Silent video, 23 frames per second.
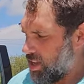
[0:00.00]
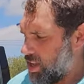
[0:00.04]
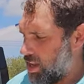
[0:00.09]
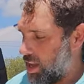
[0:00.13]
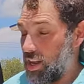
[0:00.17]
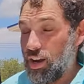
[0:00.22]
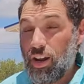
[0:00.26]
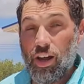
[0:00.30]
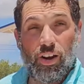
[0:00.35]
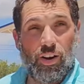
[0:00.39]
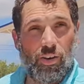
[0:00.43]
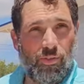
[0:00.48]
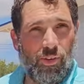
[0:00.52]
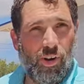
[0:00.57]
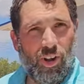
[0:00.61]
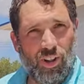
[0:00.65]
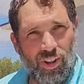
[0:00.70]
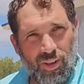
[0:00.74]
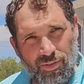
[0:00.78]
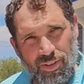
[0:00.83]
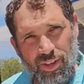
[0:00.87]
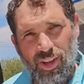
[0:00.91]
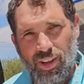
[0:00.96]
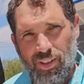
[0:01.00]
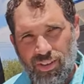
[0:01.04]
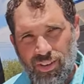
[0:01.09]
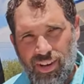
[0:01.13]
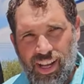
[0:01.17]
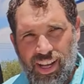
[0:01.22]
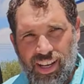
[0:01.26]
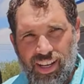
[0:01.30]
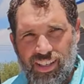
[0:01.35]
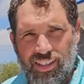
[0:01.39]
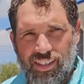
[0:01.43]
And out of all of the other
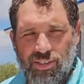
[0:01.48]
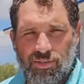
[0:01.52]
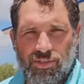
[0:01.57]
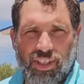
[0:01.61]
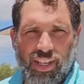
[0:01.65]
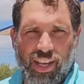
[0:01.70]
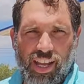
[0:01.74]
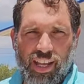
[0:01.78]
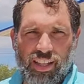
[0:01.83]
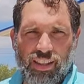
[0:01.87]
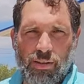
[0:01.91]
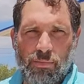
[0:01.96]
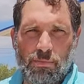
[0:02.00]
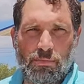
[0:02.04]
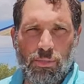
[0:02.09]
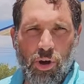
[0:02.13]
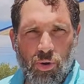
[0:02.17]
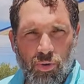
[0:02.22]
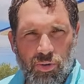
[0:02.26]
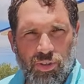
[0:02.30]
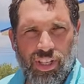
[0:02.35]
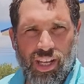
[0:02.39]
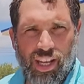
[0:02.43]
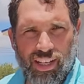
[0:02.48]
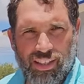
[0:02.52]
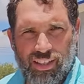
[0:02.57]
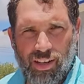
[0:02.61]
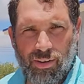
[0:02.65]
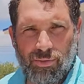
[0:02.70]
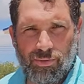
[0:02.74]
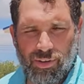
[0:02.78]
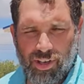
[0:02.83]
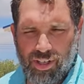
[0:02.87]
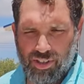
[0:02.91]
additives, it had the most
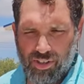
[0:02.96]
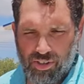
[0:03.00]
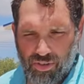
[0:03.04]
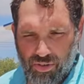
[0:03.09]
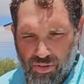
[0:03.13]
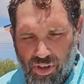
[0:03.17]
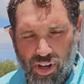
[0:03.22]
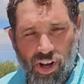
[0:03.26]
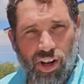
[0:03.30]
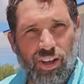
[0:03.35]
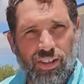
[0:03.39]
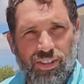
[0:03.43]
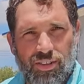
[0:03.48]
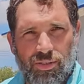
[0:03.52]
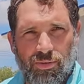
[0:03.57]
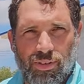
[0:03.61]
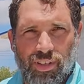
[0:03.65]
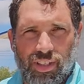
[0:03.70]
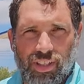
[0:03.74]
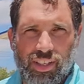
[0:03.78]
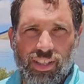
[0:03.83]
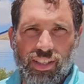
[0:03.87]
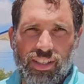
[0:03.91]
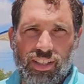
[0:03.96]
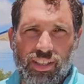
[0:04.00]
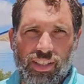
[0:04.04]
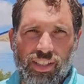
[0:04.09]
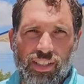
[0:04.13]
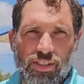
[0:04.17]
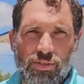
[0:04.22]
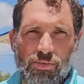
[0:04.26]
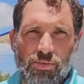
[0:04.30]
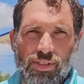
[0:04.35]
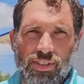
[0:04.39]
anti-friction, so caused the release,
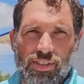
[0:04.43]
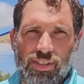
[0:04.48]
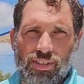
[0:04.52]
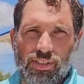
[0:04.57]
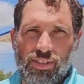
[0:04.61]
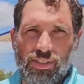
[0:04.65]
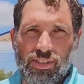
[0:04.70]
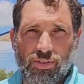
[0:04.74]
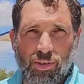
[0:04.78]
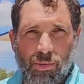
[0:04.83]
least resistance.